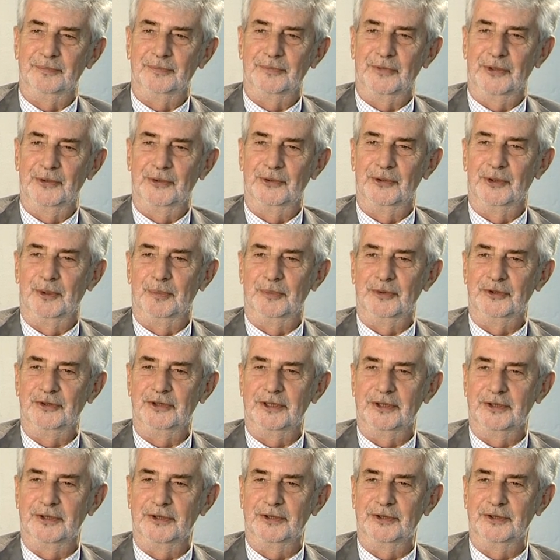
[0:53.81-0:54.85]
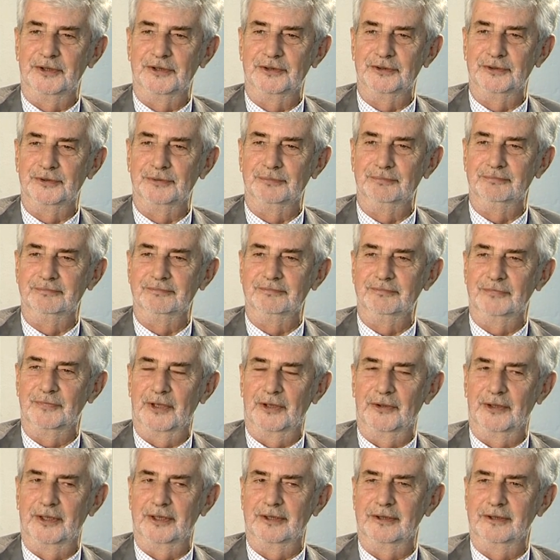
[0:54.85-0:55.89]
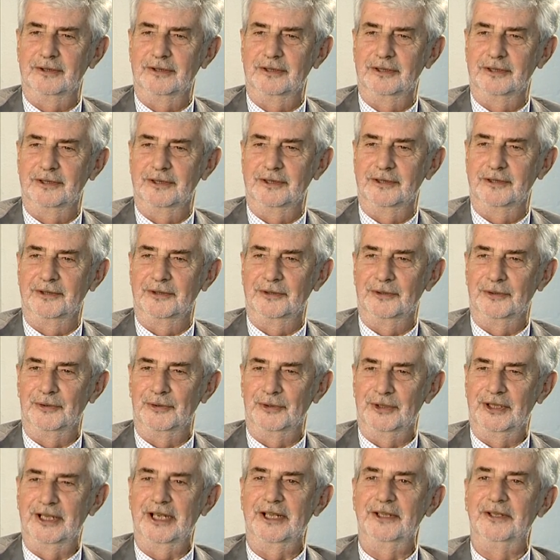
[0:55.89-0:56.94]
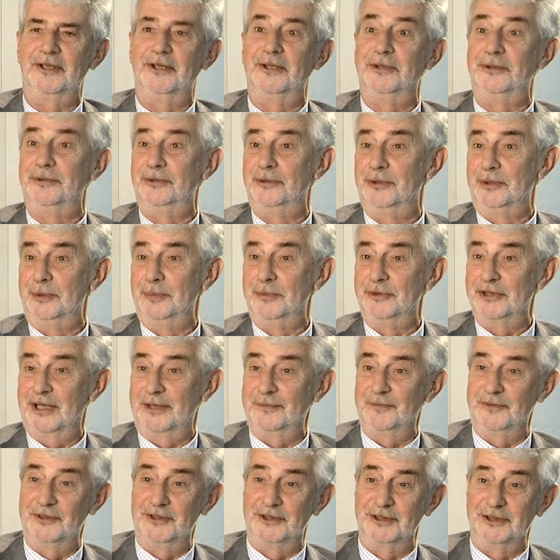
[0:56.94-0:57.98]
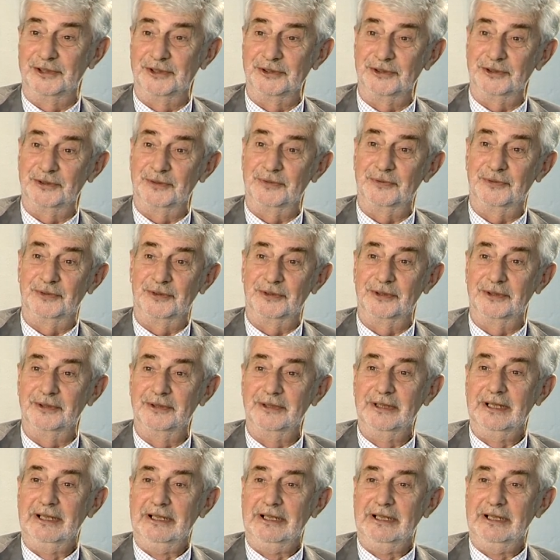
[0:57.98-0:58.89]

other opportunities, and I think the Kennard Group was advertising for